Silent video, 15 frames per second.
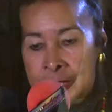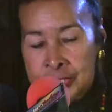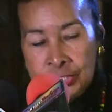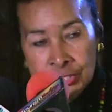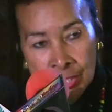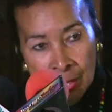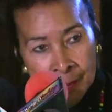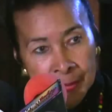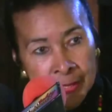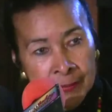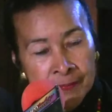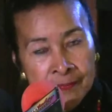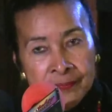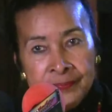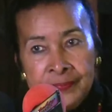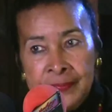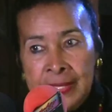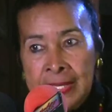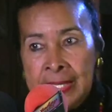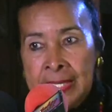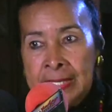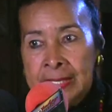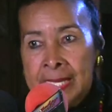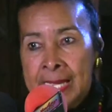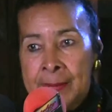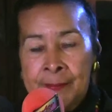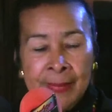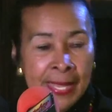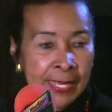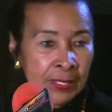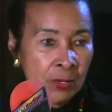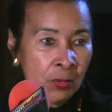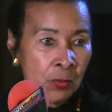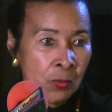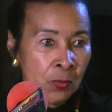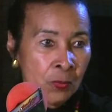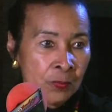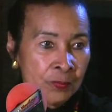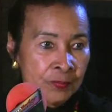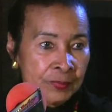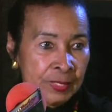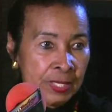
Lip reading: went shopping, came back home,